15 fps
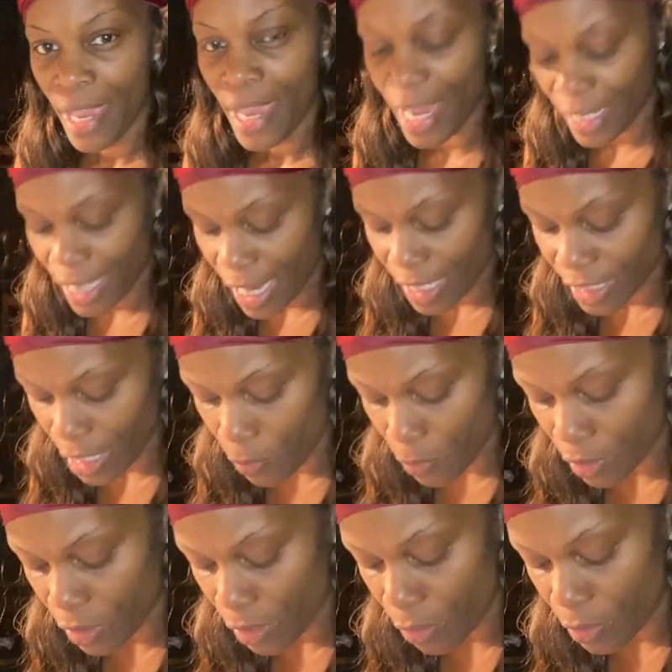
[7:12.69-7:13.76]
in case they
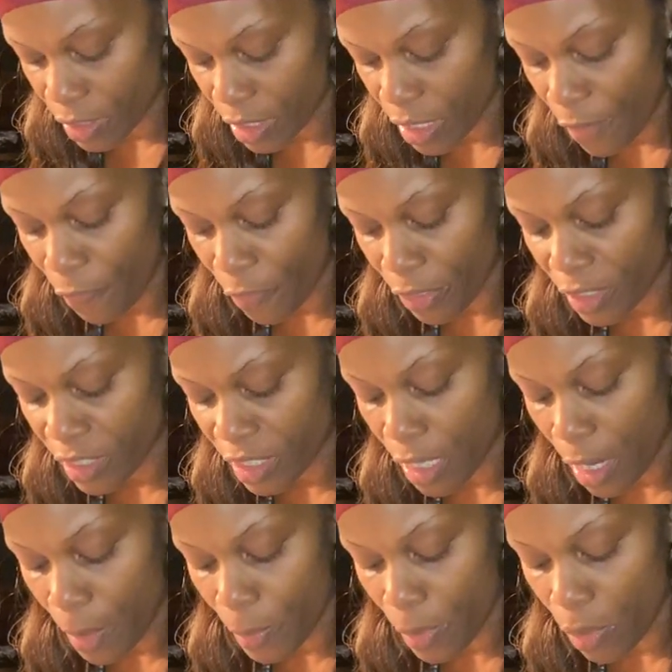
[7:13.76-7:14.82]
were thirsty for the
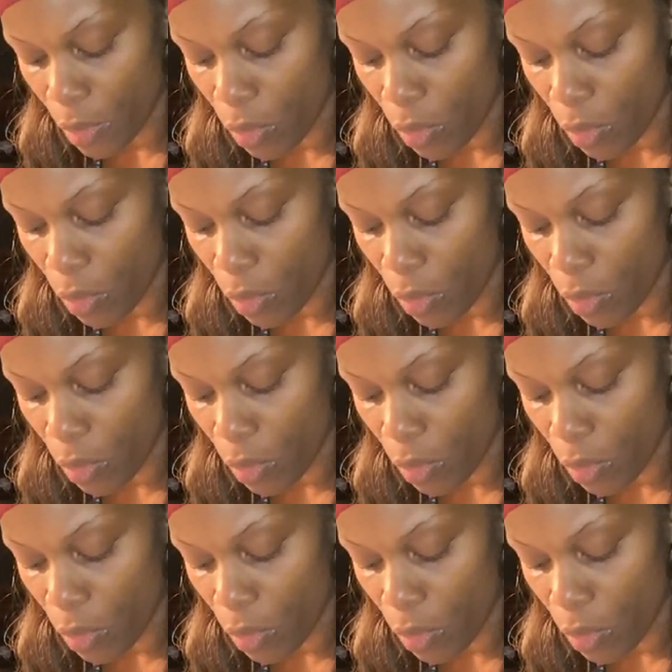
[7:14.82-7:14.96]
summer,